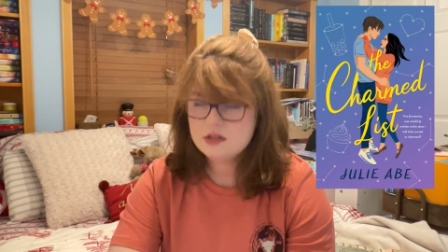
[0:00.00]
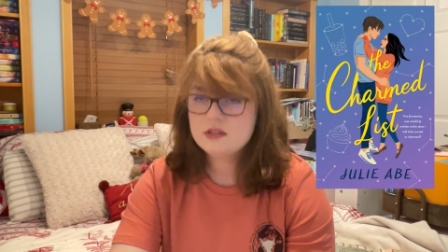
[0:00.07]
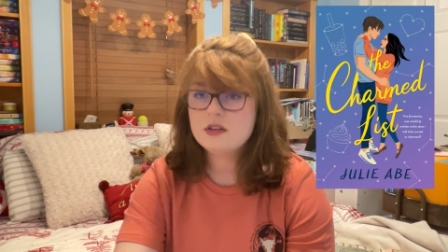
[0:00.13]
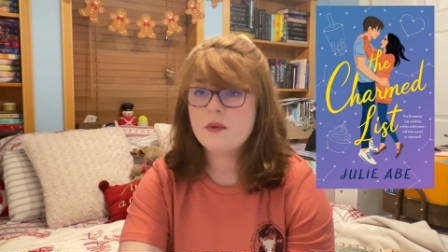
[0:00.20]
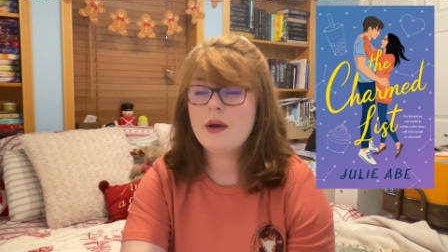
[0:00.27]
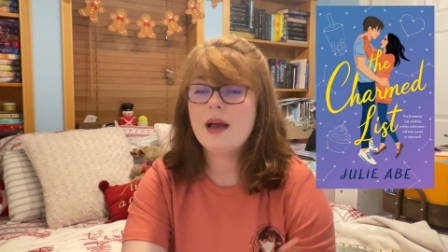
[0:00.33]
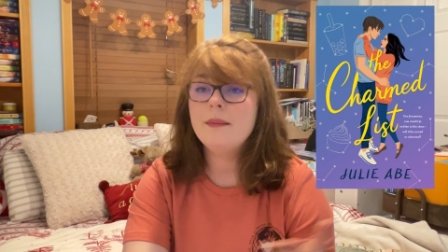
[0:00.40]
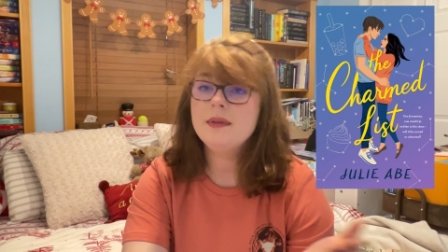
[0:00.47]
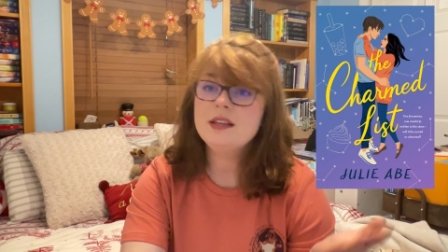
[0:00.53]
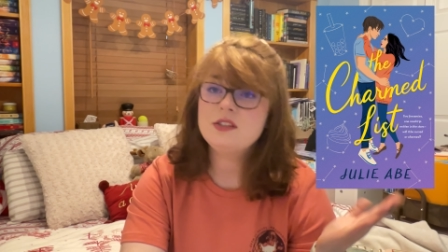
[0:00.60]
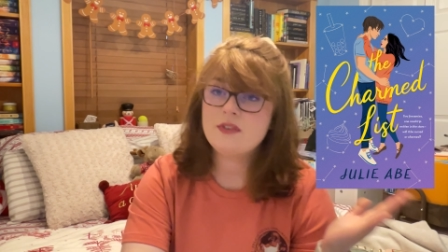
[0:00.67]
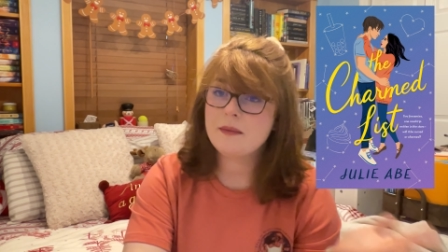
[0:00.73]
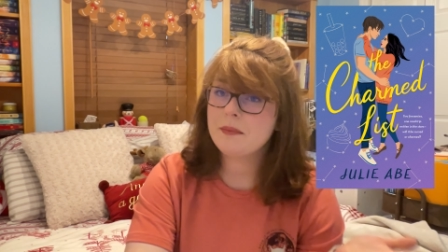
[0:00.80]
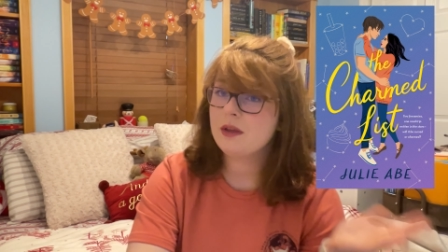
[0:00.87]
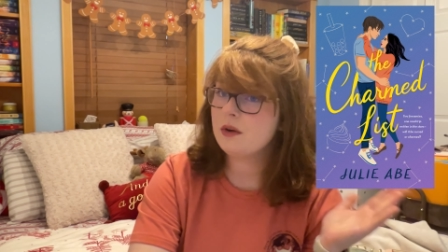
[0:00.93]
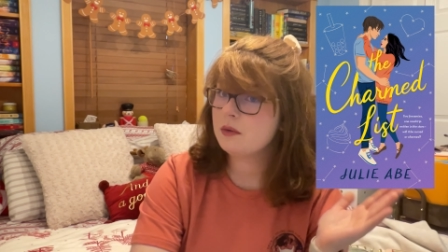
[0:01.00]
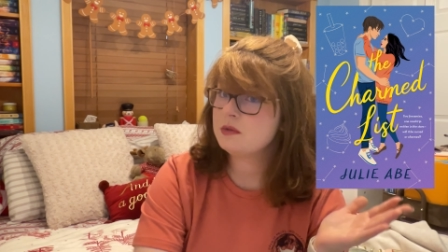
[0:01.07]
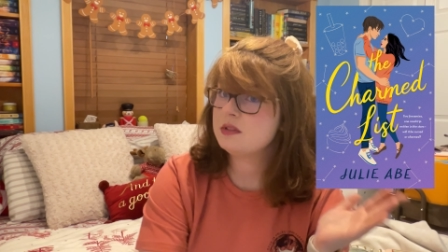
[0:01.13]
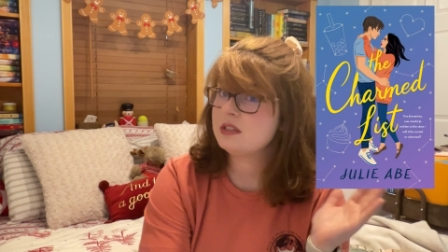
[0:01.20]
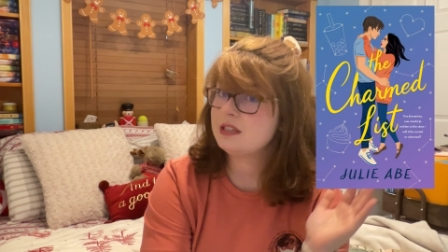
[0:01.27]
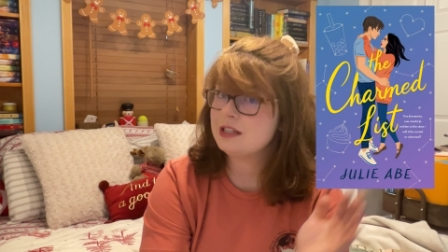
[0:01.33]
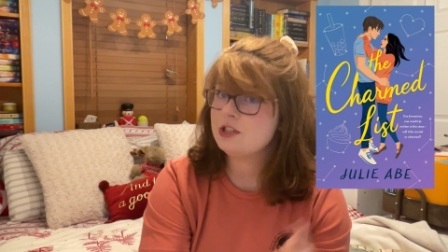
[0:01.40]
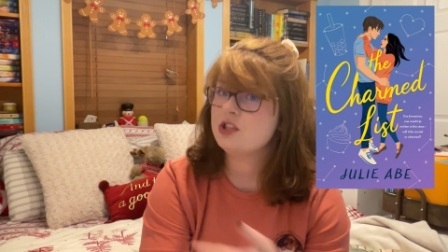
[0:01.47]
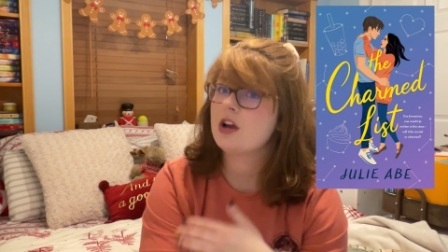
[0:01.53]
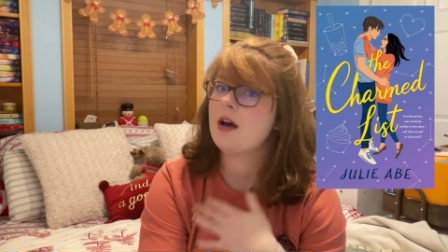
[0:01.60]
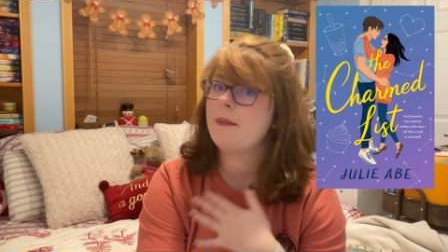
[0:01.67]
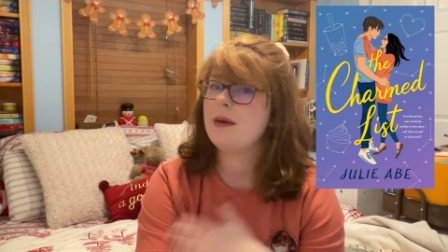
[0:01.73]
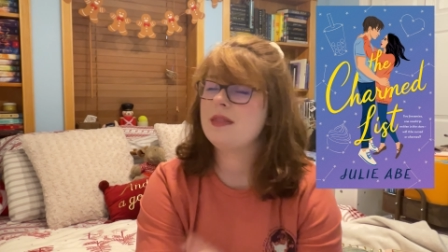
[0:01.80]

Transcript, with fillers: So Emily's family owns a tea shop,